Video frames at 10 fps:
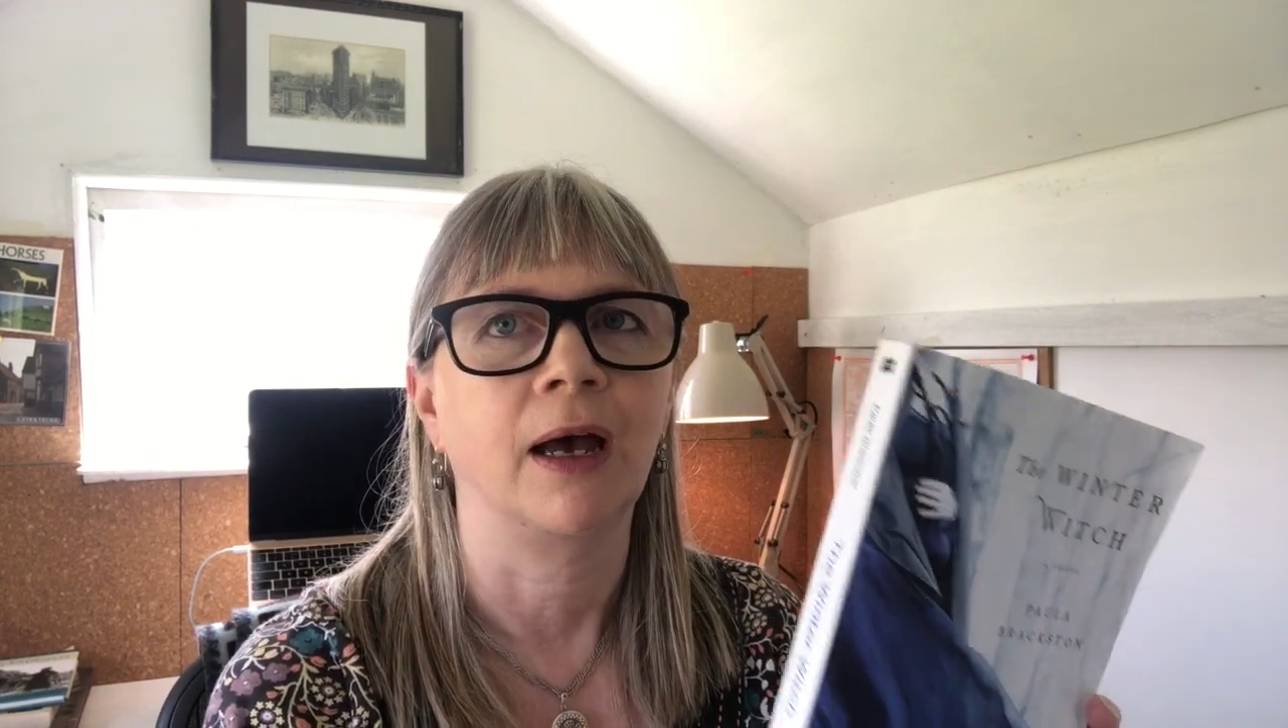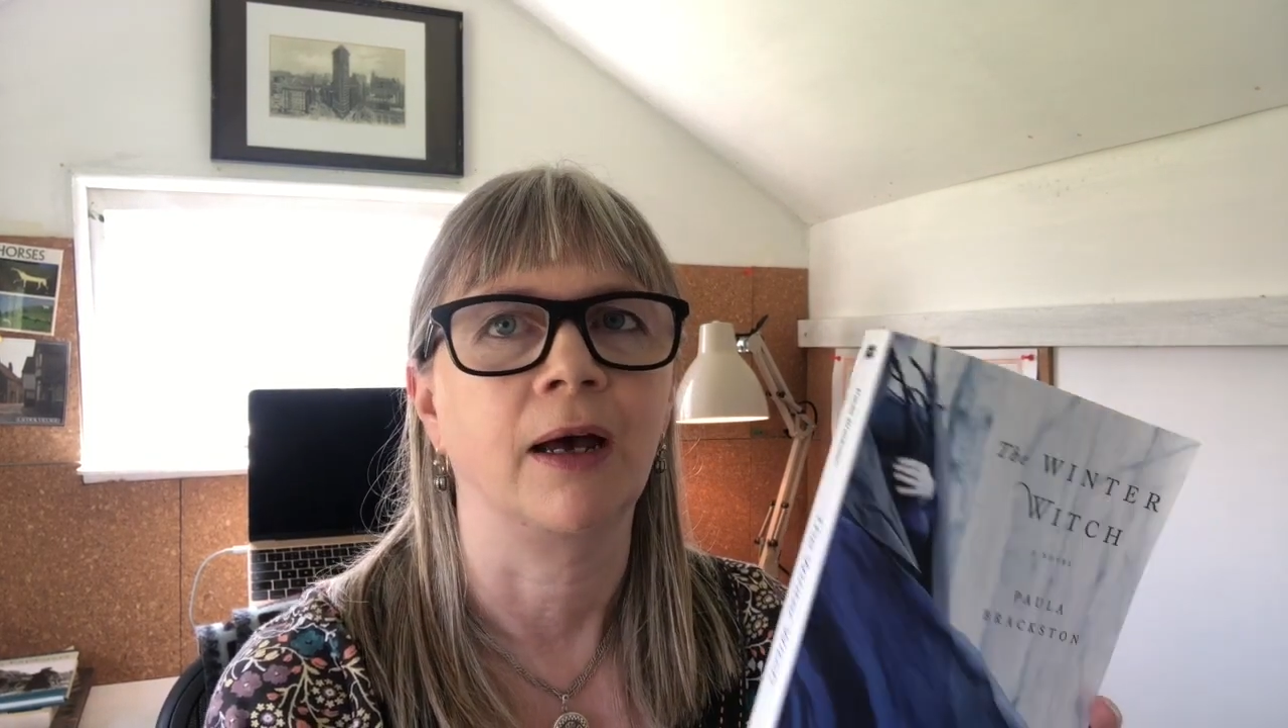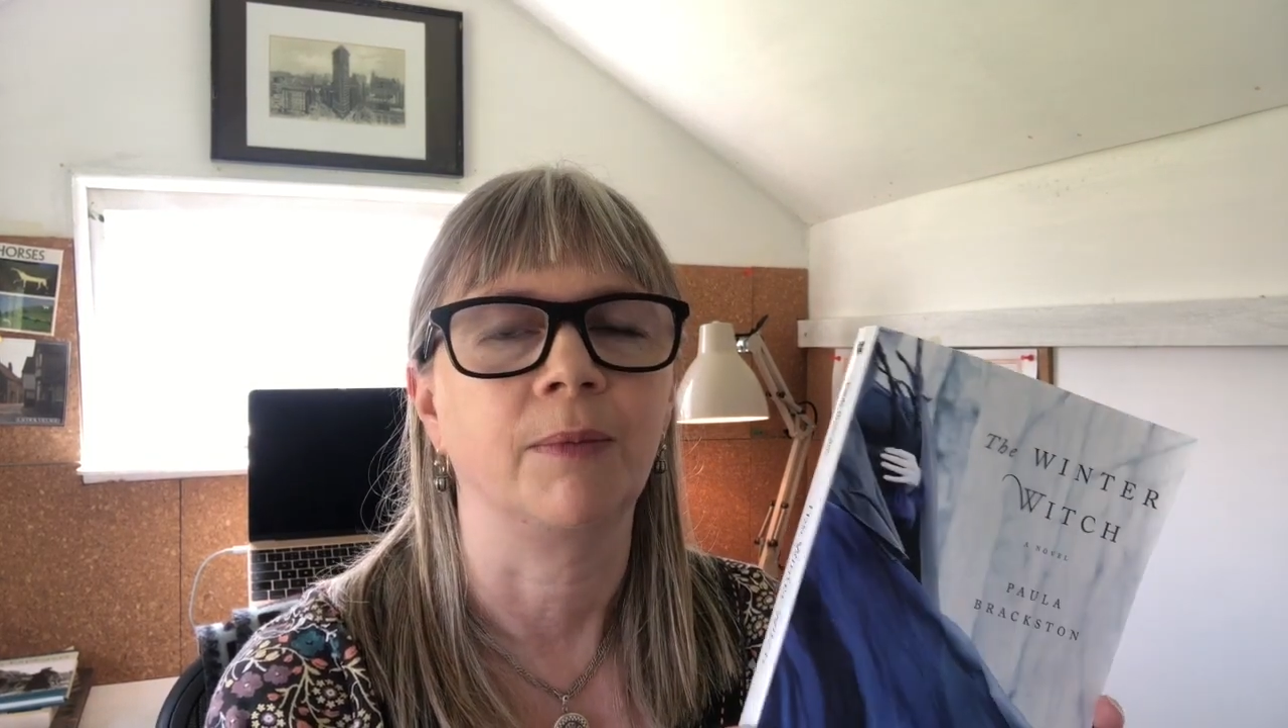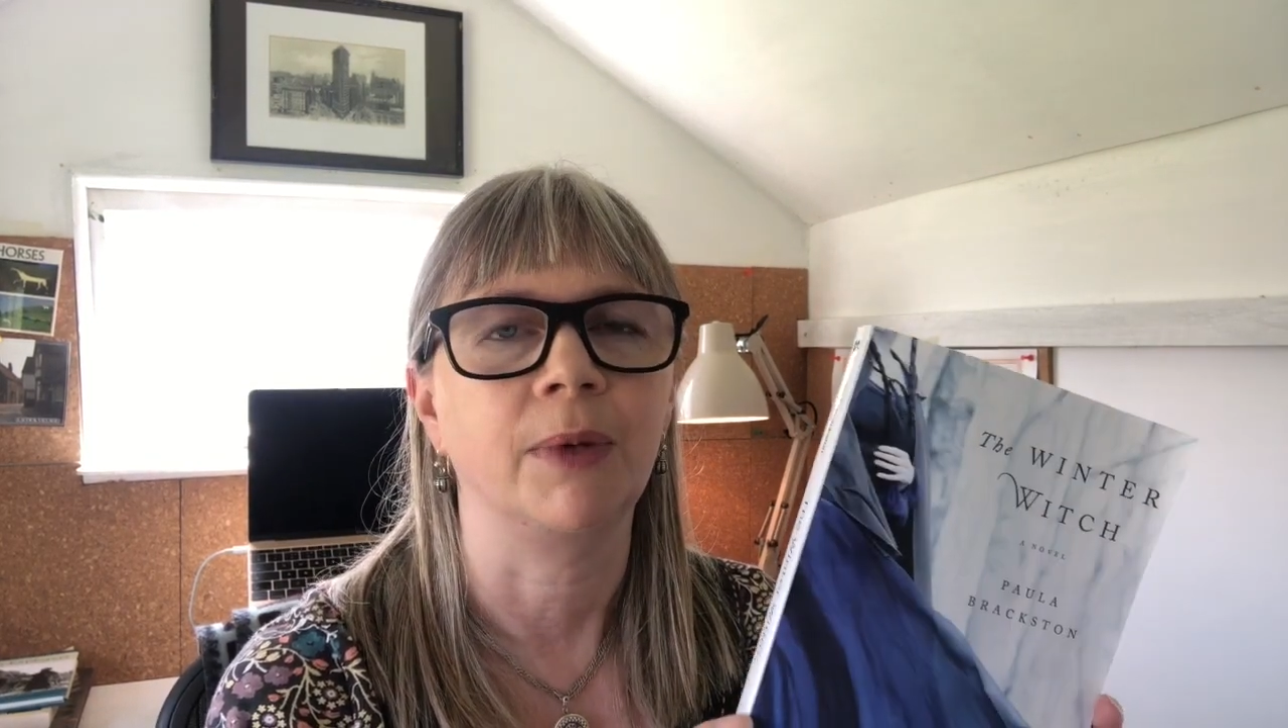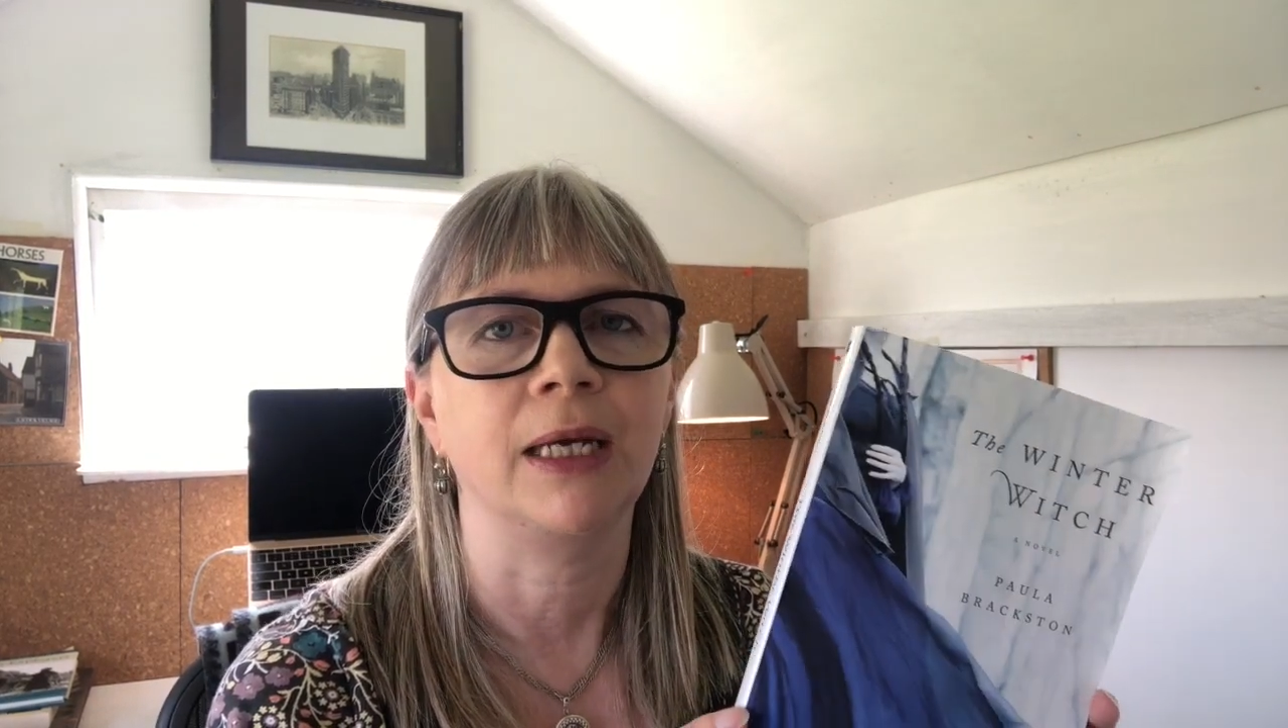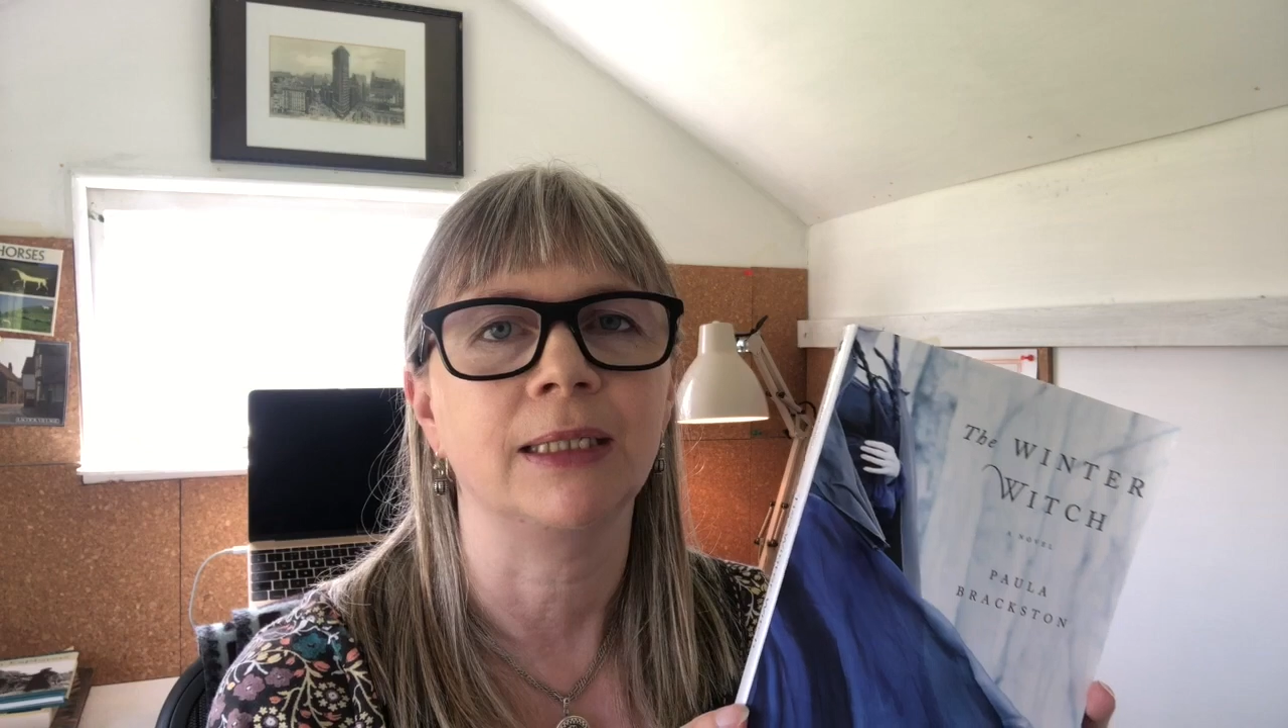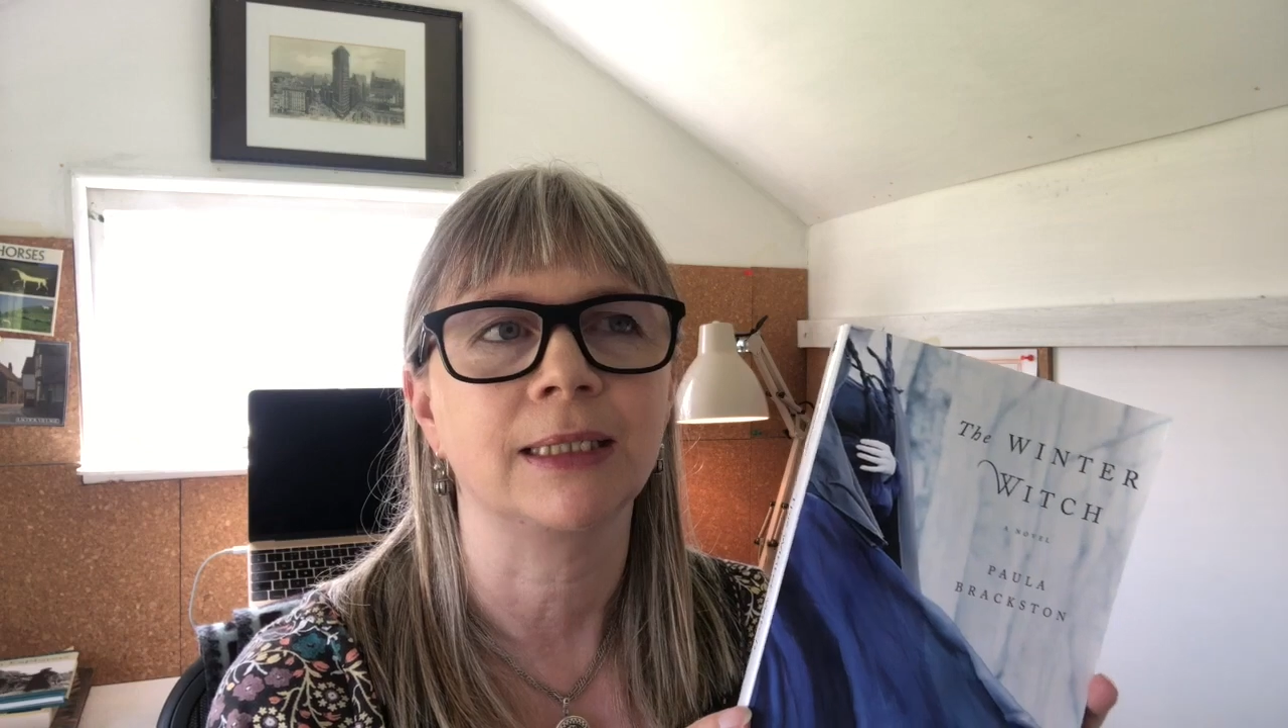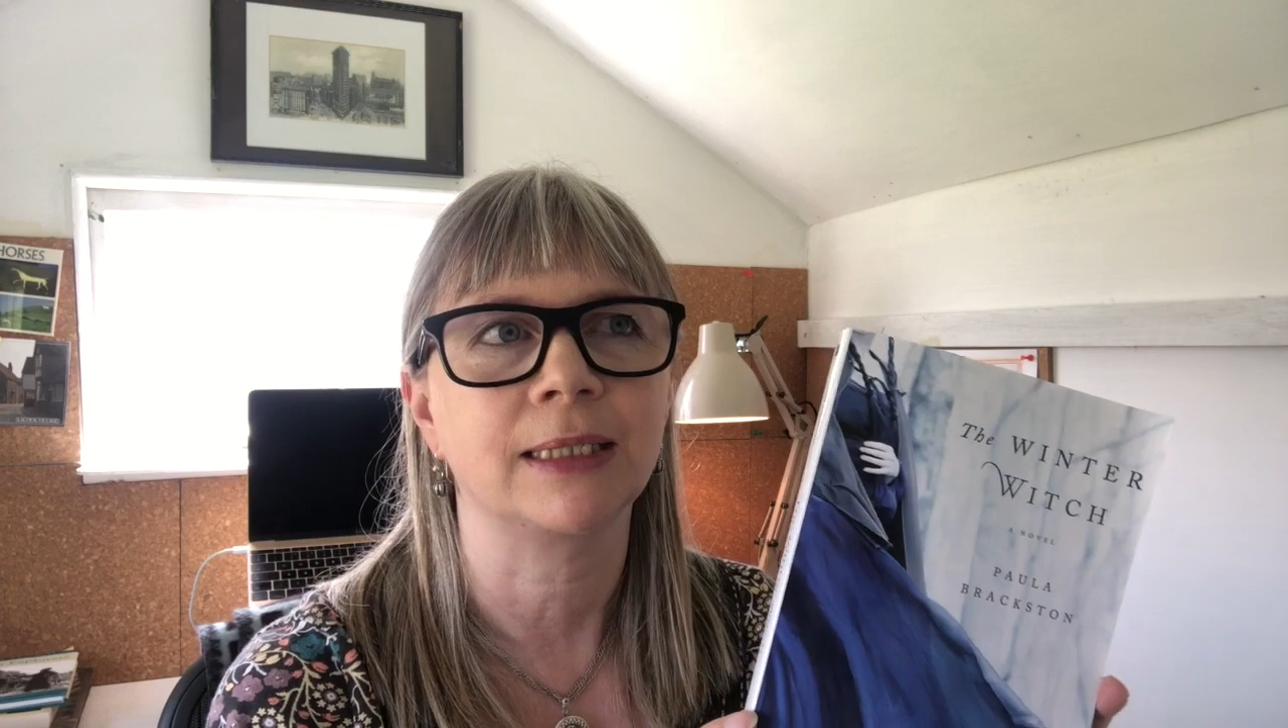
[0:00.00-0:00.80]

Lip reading: It's